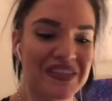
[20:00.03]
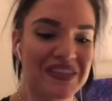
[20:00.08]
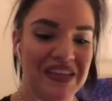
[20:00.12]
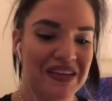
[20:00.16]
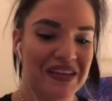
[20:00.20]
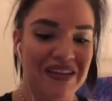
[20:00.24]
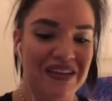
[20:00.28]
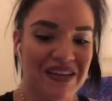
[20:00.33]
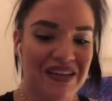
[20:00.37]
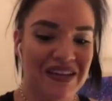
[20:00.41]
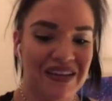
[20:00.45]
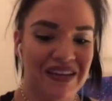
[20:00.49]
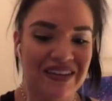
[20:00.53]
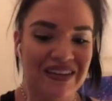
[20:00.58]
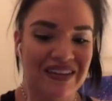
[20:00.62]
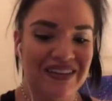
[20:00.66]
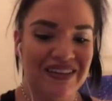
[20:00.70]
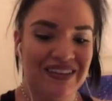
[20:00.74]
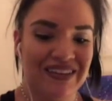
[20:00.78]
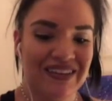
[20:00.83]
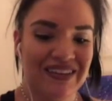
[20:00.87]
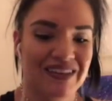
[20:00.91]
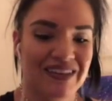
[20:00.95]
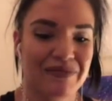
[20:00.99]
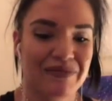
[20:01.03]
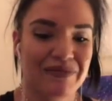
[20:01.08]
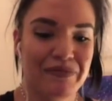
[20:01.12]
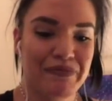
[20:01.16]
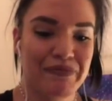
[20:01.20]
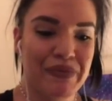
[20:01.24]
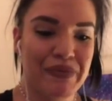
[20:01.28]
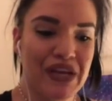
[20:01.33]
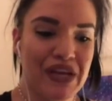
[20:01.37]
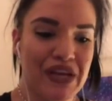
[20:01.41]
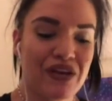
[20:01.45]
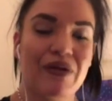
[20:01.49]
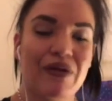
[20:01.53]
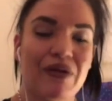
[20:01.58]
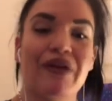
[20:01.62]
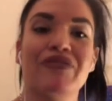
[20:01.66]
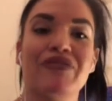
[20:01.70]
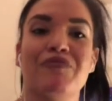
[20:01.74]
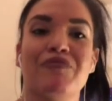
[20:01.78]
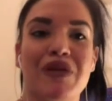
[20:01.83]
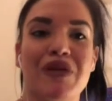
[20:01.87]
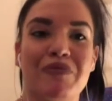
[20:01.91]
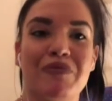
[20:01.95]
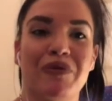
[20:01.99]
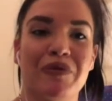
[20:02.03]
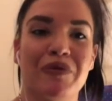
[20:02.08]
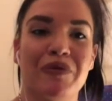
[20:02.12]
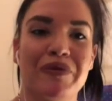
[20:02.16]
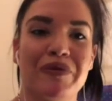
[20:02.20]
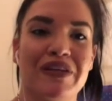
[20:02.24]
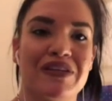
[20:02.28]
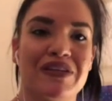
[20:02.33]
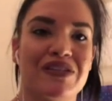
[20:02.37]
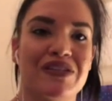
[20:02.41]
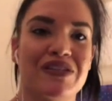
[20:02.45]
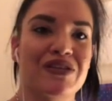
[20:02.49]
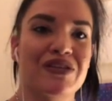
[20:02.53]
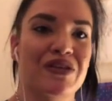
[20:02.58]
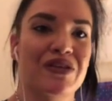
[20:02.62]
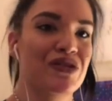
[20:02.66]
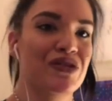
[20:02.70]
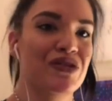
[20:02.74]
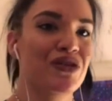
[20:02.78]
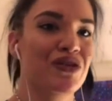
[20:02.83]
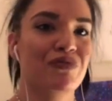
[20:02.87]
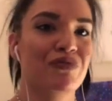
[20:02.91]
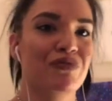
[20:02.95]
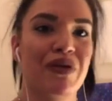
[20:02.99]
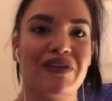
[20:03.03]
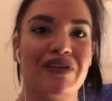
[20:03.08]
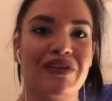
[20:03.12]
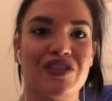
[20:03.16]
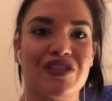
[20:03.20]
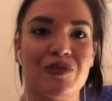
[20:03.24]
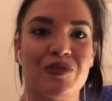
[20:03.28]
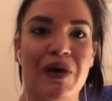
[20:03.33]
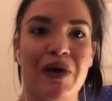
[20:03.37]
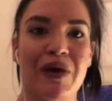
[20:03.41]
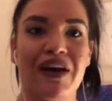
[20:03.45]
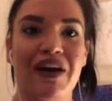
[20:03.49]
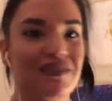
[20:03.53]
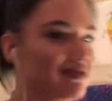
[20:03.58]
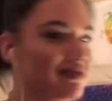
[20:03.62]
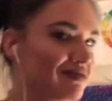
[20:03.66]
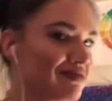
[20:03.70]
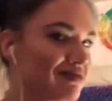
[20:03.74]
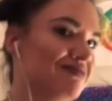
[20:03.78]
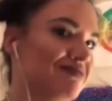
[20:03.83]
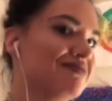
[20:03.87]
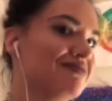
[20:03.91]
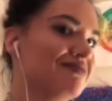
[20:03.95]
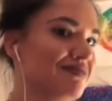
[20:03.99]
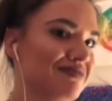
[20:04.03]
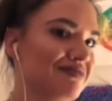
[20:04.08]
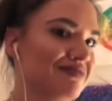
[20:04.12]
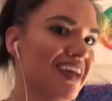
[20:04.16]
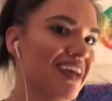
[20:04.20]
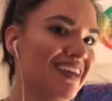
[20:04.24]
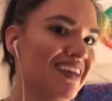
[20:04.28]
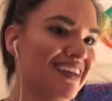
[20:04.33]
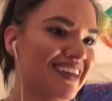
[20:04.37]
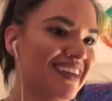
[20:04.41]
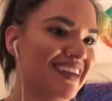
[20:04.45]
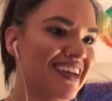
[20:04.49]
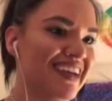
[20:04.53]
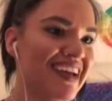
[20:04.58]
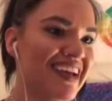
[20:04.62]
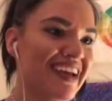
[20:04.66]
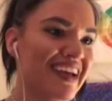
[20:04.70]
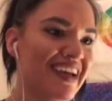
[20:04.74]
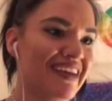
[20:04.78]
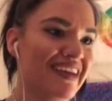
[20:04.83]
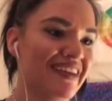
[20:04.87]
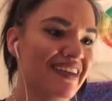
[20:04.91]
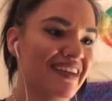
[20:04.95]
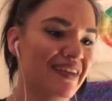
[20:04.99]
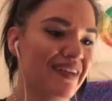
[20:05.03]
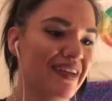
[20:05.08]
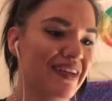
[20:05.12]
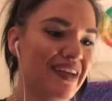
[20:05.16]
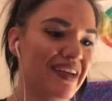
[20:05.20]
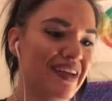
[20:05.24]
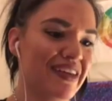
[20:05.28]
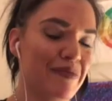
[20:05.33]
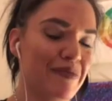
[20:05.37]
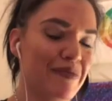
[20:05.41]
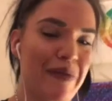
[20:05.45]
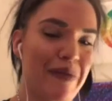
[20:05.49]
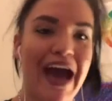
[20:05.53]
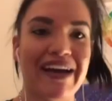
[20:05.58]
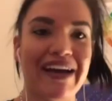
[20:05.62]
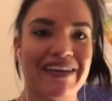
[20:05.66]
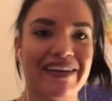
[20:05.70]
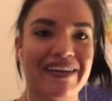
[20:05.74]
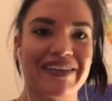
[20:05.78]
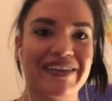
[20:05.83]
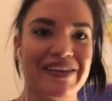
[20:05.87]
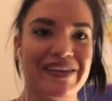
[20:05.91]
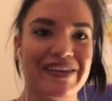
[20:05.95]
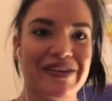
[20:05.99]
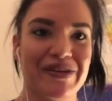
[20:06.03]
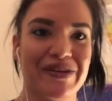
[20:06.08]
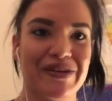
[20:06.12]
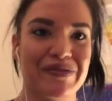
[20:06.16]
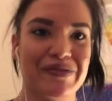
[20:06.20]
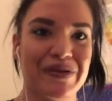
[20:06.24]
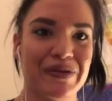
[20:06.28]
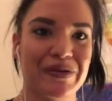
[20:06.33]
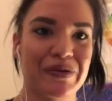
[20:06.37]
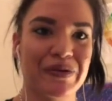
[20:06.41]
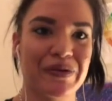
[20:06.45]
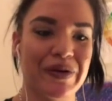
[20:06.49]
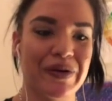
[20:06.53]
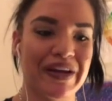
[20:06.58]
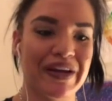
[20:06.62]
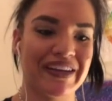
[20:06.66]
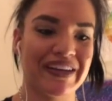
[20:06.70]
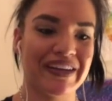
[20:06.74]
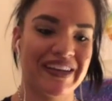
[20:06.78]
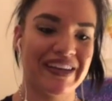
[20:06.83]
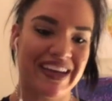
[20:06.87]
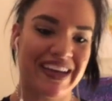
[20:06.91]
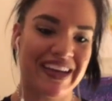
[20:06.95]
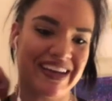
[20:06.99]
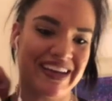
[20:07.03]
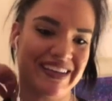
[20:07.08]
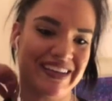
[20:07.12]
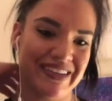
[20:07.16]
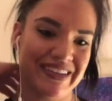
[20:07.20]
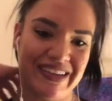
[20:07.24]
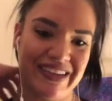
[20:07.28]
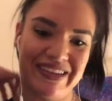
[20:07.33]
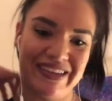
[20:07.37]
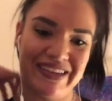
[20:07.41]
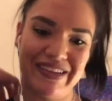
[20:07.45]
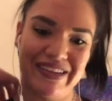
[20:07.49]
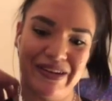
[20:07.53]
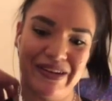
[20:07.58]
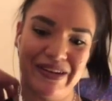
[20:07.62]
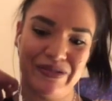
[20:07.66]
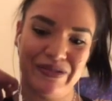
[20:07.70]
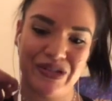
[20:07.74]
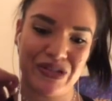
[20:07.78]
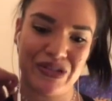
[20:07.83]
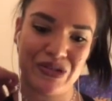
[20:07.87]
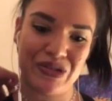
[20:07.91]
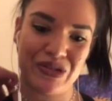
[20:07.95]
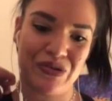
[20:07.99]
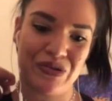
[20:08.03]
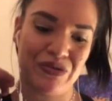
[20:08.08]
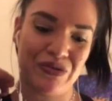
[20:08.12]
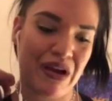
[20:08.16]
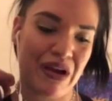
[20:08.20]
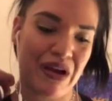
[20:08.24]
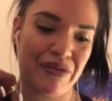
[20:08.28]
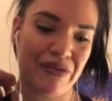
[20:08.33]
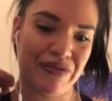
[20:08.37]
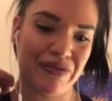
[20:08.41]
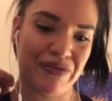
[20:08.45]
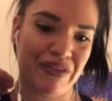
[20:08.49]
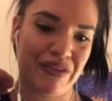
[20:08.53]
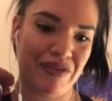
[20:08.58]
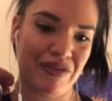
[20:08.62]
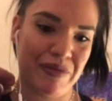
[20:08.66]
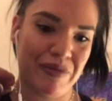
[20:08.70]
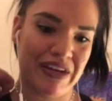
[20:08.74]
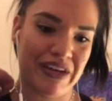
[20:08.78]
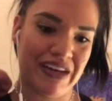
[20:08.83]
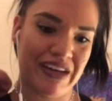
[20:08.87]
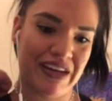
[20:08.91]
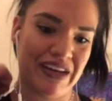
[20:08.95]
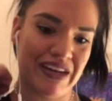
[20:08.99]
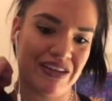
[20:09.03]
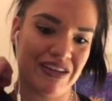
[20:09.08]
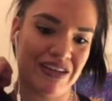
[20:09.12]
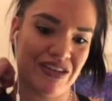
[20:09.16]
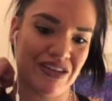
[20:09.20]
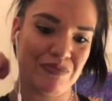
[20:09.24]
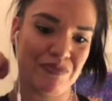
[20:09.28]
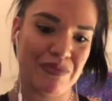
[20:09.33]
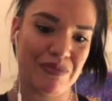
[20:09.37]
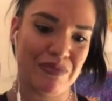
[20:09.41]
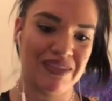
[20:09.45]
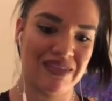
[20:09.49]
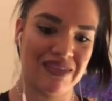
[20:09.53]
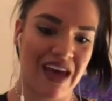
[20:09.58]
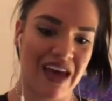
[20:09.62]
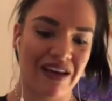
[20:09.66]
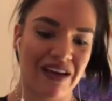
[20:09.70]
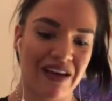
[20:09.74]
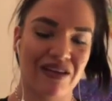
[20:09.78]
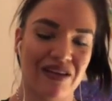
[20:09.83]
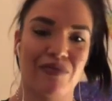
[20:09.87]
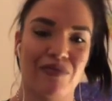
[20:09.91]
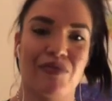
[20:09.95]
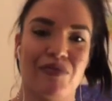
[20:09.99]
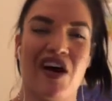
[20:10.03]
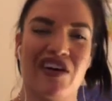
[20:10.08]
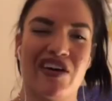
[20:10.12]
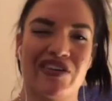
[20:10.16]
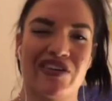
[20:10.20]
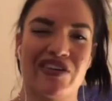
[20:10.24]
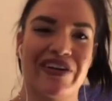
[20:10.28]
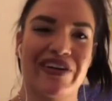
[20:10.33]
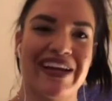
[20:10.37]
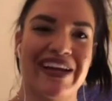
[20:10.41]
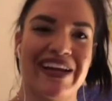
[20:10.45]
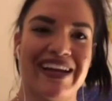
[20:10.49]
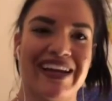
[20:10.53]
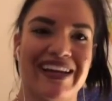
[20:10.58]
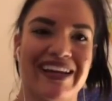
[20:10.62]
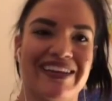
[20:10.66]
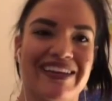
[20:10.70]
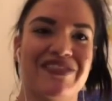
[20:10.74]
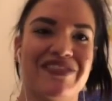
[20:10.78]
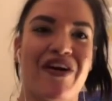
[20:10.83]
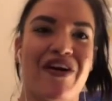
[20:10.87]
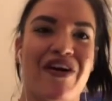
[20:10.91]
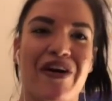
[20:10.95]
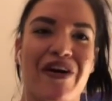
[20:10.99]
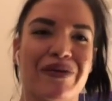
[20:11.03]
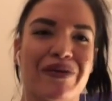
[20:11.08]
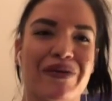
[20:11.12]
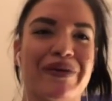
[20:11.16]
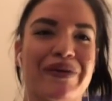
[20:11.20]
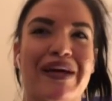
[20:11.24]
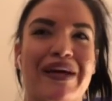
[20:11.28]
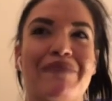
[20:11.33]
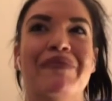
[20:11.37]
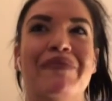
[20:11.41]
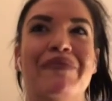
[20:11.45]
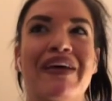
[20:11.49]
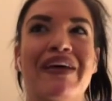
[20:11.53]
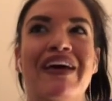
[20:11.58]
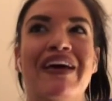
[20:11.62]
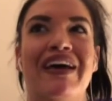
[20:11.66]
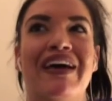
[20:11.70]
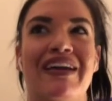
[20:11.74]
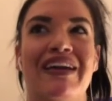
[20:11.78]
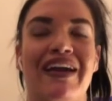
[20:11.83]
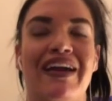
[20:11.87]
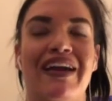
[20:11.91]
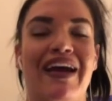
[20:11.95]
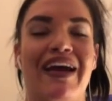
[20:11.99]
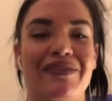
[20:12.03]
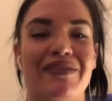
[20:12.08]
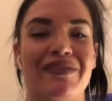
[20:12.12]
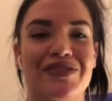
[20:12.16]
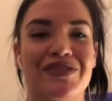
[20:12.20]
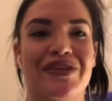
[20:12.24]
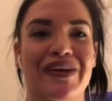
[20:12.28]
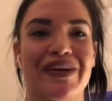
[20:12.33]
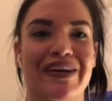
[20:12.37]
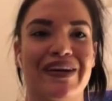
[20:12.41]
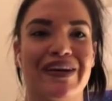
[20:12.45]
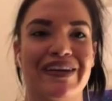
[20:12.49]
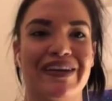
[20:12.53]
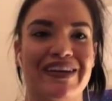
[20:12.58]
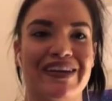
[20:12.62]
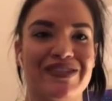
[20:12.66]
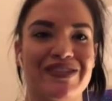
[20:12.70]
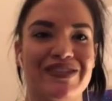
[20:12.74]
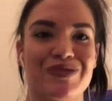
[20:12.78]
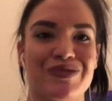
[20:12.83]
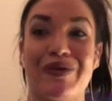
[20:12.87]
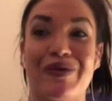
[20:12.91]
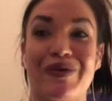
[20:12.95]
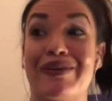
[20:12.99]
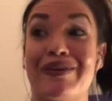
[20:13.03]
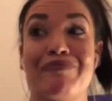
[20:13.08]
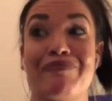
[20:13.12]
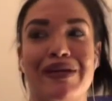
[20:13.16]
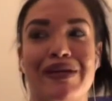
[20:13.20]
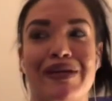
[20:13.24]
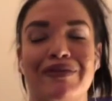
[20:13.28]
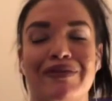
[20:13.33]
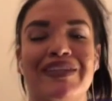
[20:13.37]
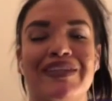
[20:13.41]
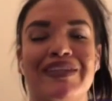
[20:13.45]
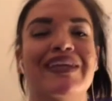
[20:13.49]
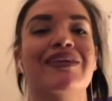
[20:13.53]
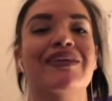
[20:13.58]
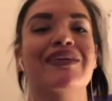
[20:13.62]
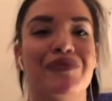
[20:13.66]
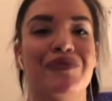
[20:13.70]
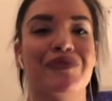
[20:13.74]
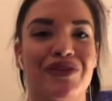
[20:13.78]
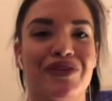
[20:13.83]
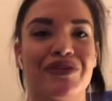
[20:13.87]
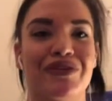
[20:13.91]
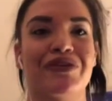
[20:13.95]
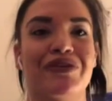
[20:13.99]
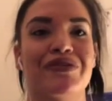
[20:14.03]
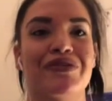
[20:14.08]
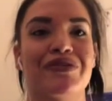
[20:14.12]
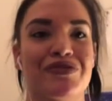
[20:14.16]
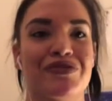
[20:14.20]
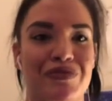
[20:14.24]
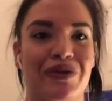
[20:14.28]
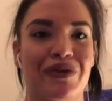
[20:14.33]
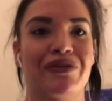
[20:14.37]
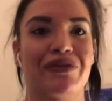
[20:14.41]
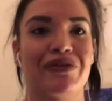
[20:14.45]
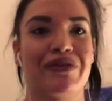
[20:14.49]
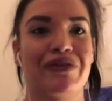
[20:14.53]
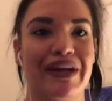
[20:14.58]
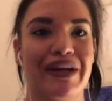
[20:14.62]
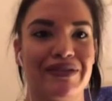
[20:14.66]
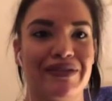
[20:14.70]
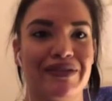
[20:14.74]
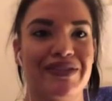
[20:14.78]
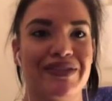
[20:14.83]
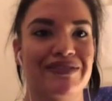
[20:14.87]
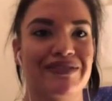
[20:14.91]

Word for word: like being around the people, because you know you could run a spot in the back, you know, real quick, and you know just screw around with everybody. And I just miss that camaraderie. And it's hard when I'm an announcer, and I just want to be able to get in with the girls and roll around.